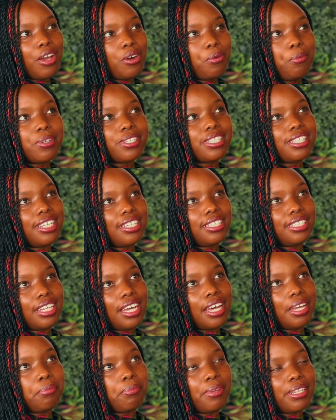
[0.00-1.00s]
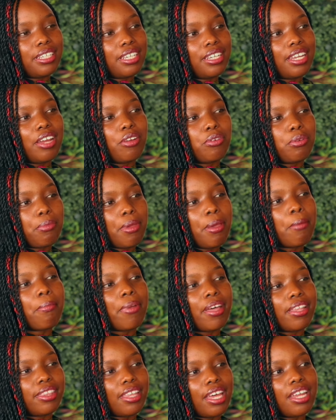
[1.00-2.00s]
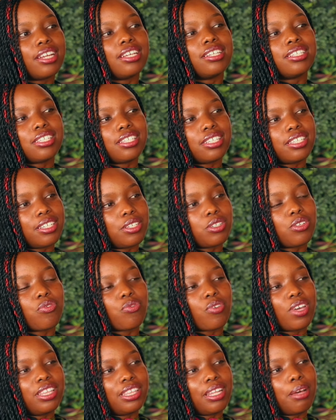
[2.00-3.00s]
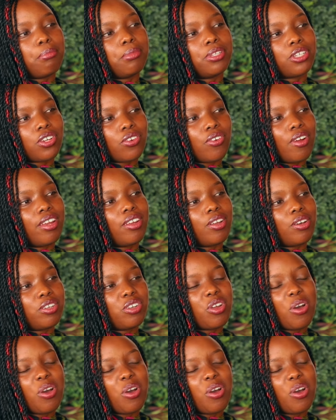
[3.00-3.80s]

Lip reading: I almost said that, but then I remembered that incident of when the milk ran out.